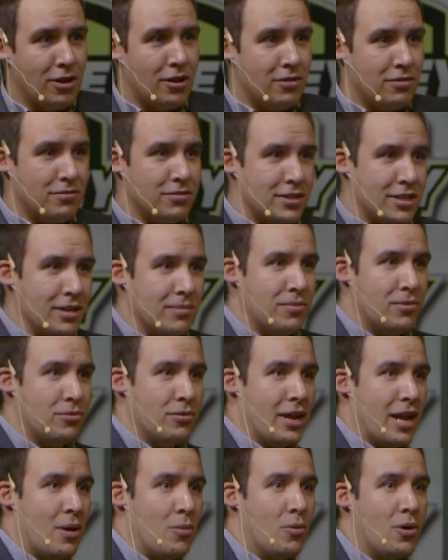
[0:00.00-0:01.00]
I'll skip
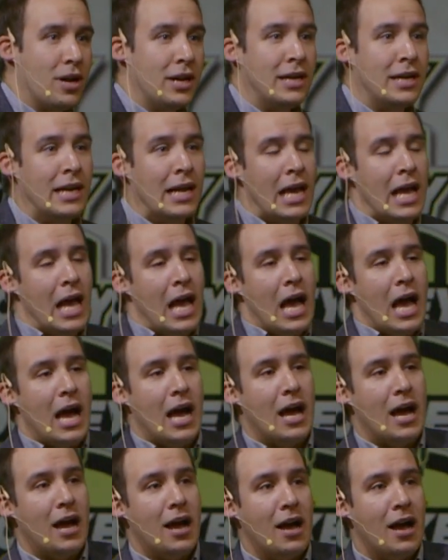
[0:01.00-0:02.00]
through that one.
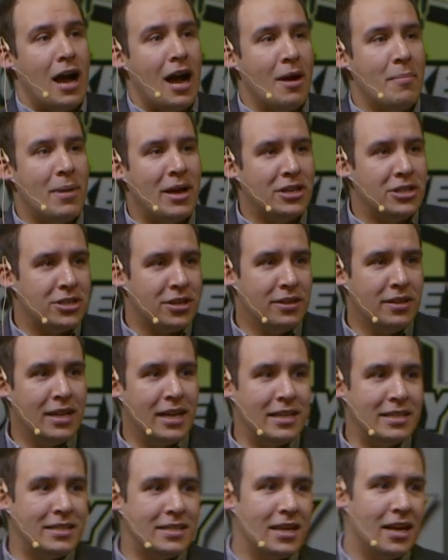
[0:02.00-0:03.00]
I mentioned
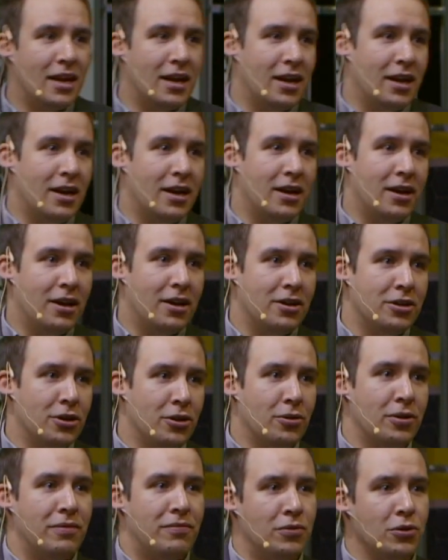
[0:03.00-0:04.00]
that
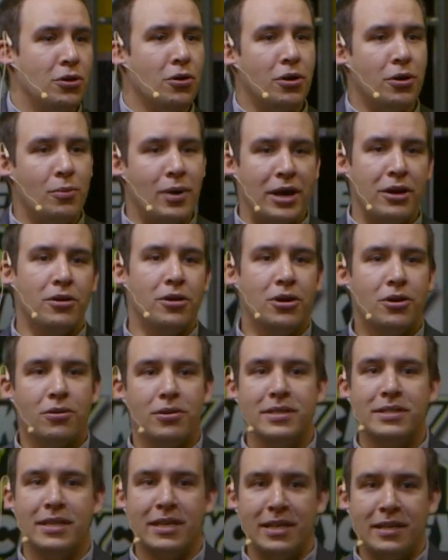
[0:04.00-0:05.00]
if you go to regular
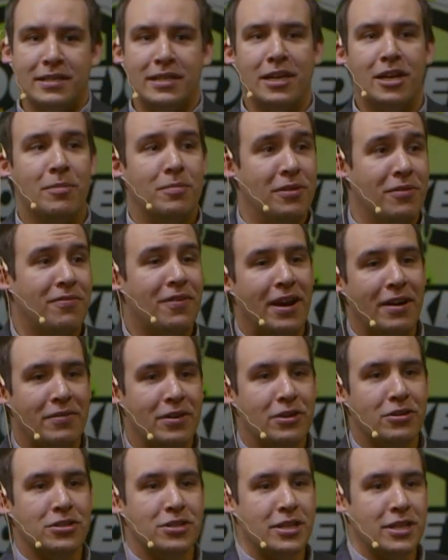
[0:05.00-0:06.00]
courts, it can take up to 5
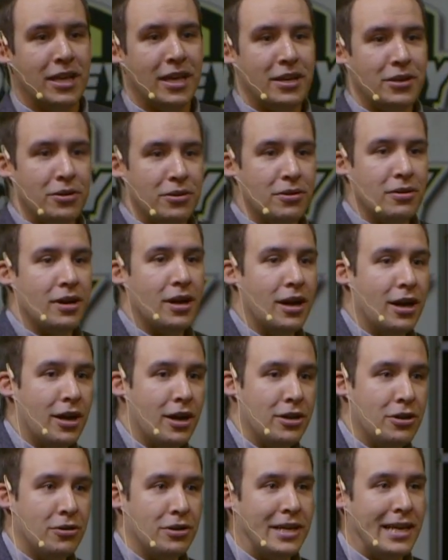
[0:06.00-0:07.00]
years to get
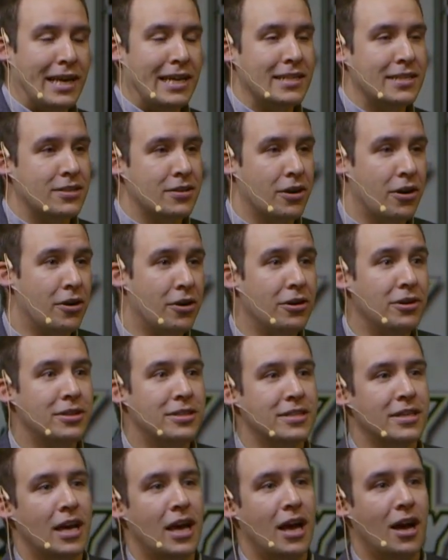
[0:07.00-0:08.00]
your case
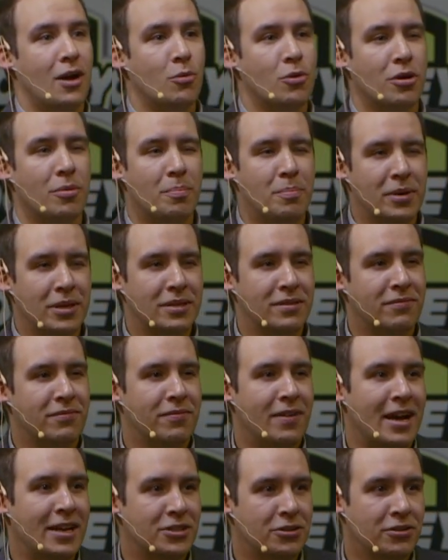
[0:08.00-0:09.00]
heard. We're a bit
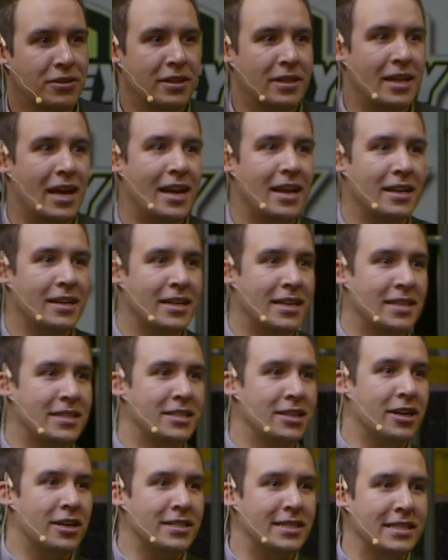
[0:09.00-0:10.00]
faster than that at the
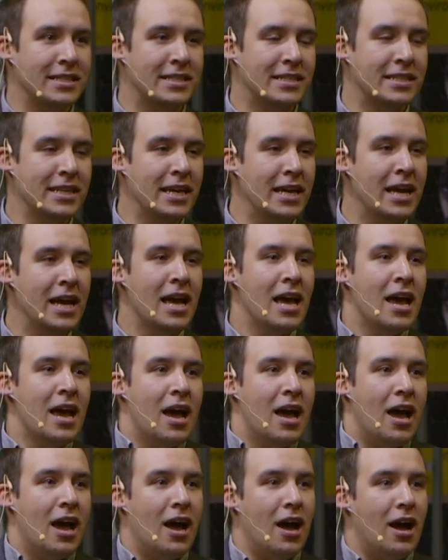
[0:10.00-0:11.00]
SDRCC.
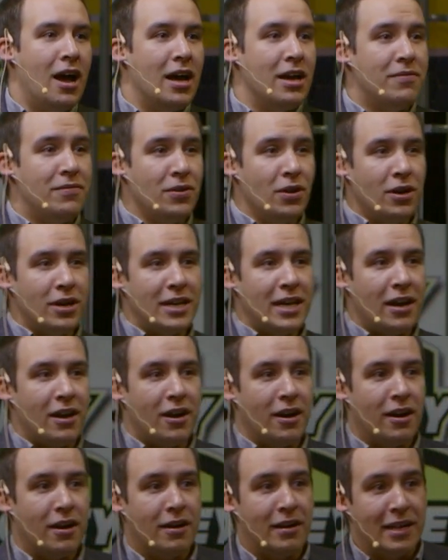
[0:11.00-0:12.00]
If you look at
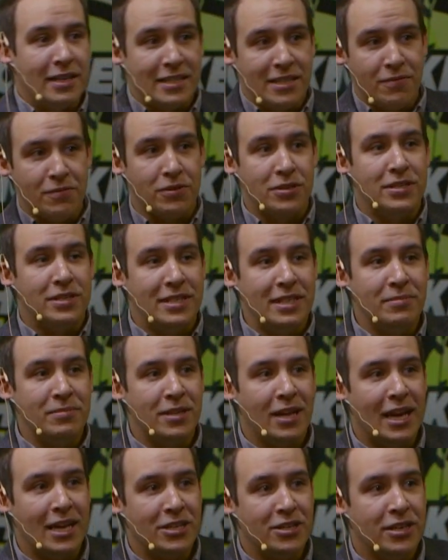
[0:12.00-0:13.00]
let's say for team
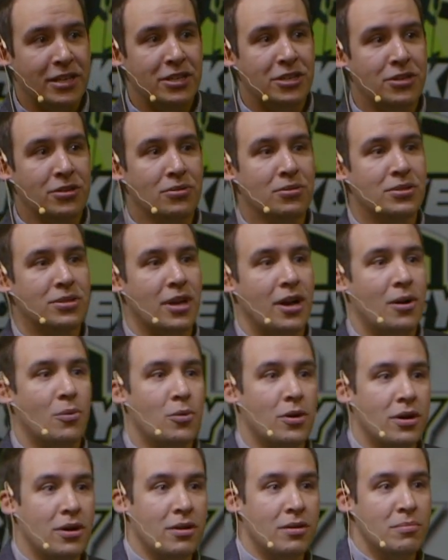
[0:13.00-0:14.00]
selection issues,
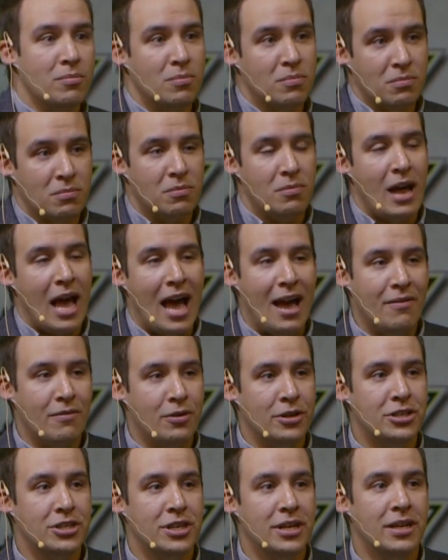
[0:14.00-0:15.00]
we're
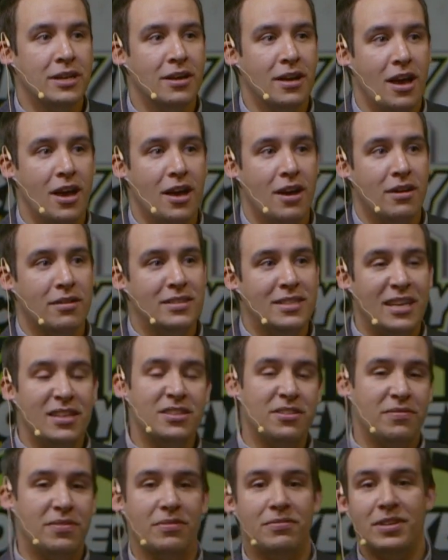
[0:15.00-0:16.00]
averaging 10
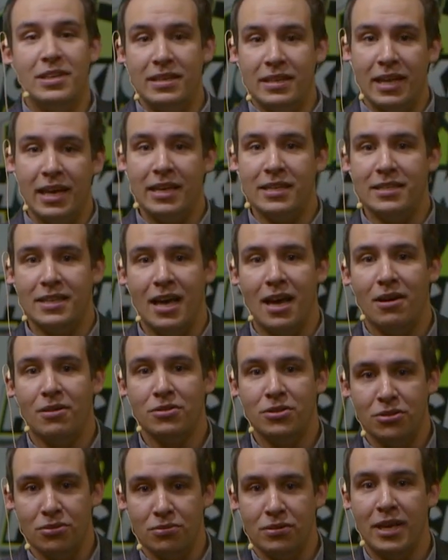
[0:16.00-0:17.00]
to 15 days now
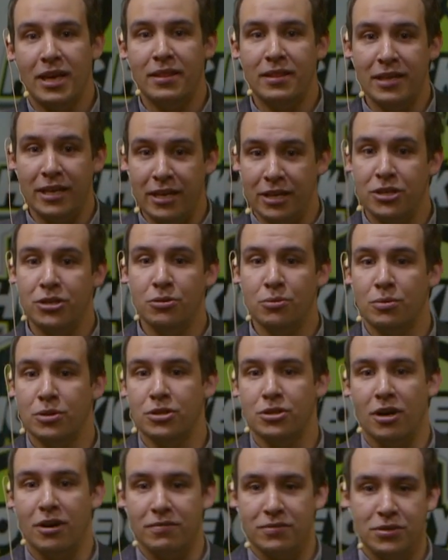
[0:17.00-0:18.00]
to get the issue
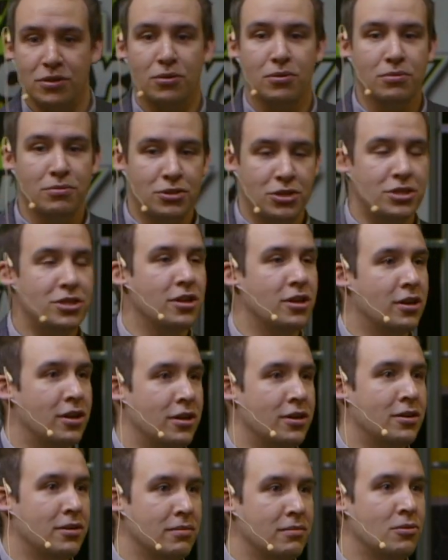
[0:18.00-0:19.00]
resolved. So just
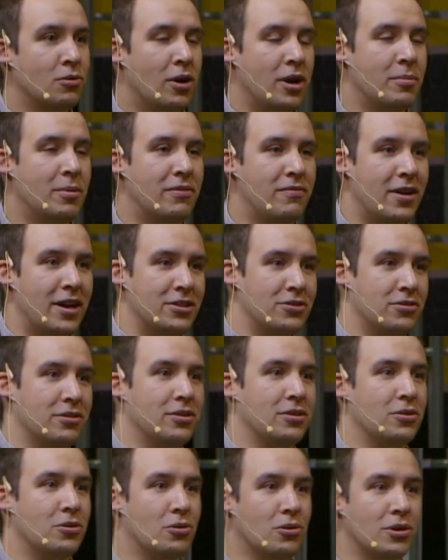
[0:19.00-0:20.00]
quite a bit faster than the